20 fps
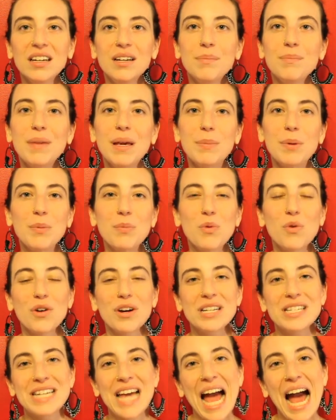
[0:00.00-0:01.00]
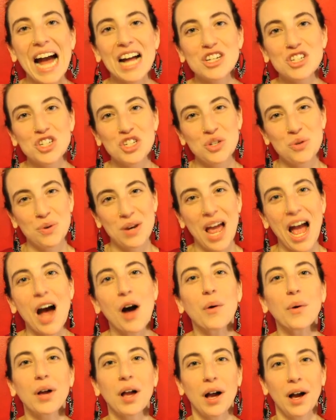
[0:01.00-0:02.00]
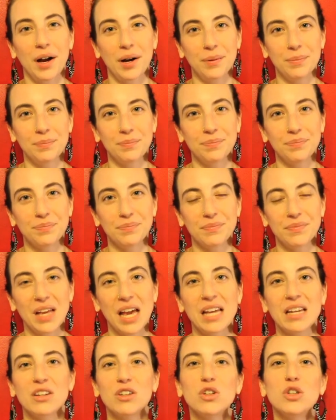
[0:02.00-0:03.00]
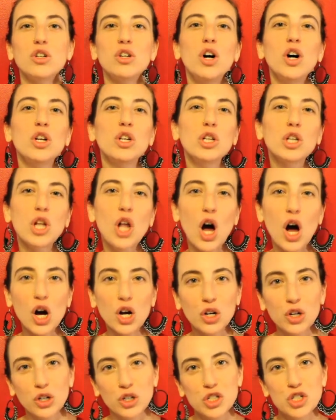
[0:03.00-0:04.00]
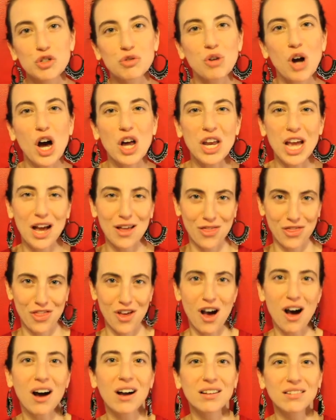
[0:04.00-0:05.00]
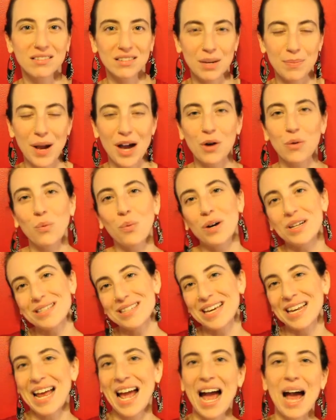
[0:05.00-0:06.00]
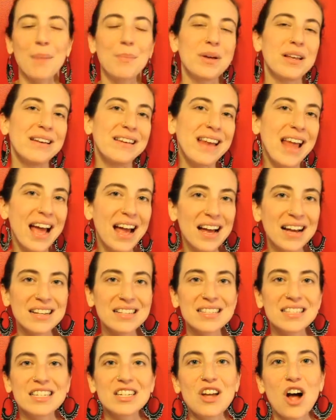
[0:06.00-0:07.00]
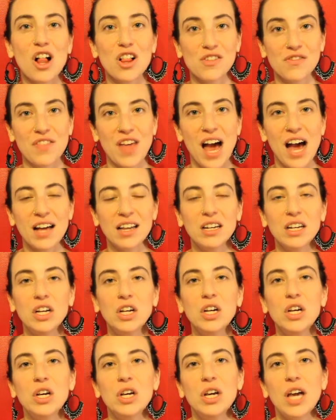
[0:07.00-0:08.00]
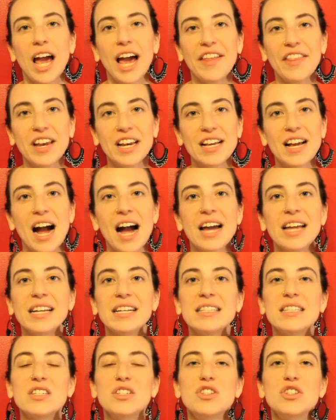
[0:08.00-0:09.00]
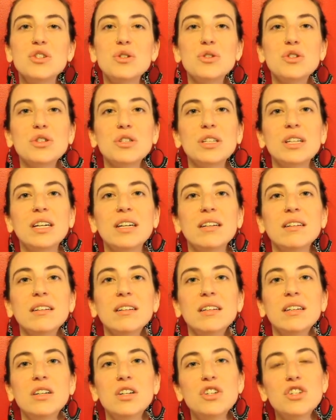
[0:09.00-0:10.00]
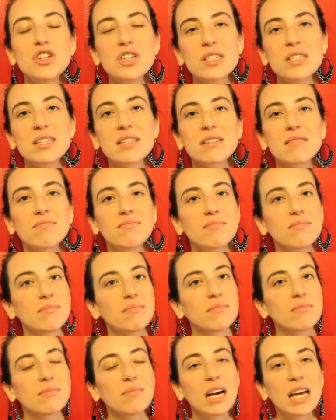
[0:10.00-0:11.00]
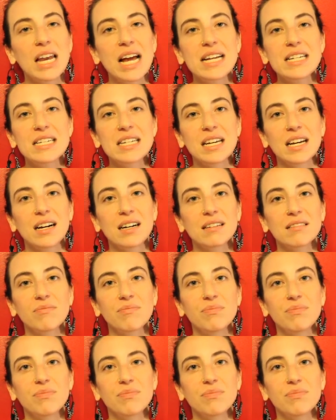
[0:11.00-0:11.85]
maybe more attached to an outcome and a longer drawn out thought about what's going to happen next and all of that. And then guidance is usually just an idea